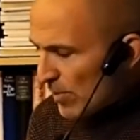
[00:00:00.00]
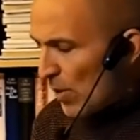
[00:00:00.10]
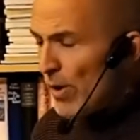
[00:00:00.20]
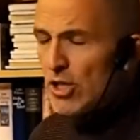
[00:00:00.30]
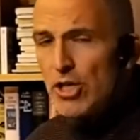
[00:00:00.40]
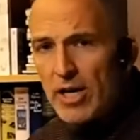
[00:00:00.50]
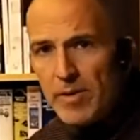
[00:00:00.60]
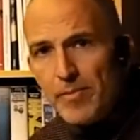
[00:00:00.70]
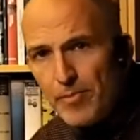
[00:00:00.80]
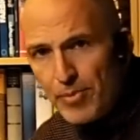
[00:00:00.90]
which I
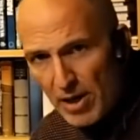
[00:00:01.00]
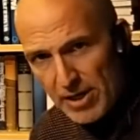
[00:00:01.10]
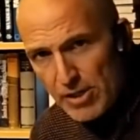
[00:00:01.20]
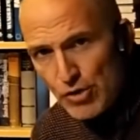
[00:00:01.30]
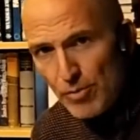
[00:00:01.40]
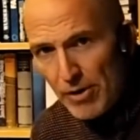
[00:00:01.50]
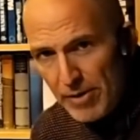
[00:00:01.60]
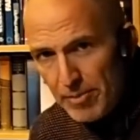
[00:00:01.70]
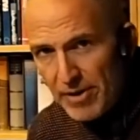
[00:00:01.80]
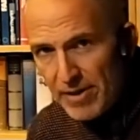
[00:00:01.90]
can plug into my
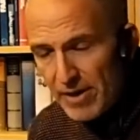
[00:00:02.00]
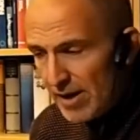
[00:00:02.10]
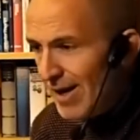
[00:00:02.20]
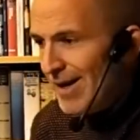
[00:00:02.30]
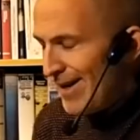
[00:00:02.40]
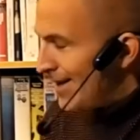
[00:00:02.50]
rebreather in